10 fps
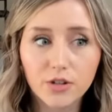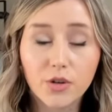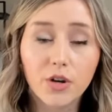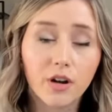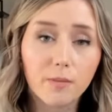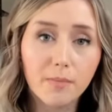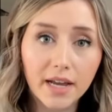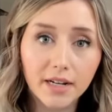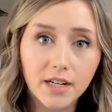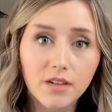So you're
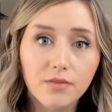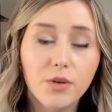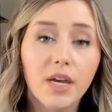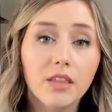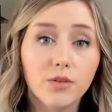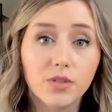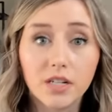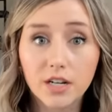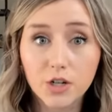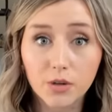competitive, you get those
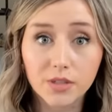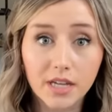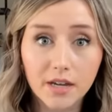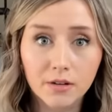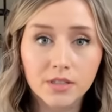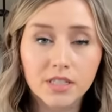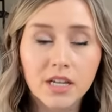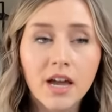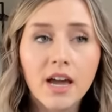initial sales.